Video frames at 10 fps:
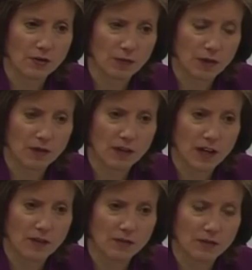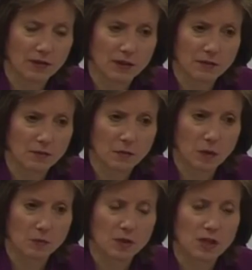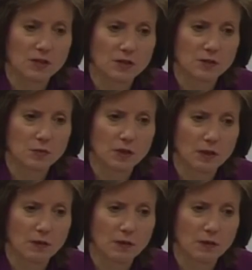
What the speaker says: rather than after? What changes would there?